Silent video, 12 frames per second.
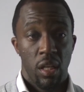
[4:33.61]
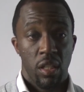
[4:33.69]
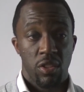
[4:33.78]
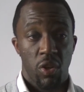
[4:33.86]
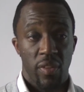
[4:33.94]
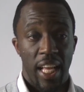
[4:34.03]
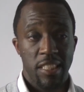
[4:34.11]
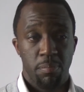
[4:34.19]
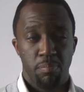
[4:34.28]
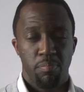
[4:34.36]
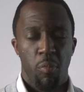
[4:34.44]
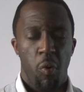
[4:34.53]
So
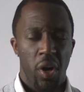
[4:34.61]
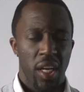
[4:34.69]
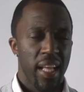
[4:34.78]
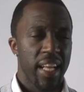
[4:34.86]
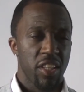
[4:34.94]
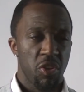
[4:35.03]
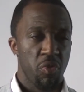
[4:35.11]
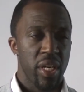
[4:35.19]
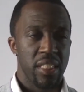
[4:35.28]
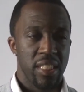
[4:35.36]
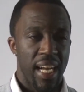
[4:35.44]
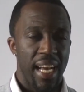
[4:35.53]
that's more than likely the reasoning.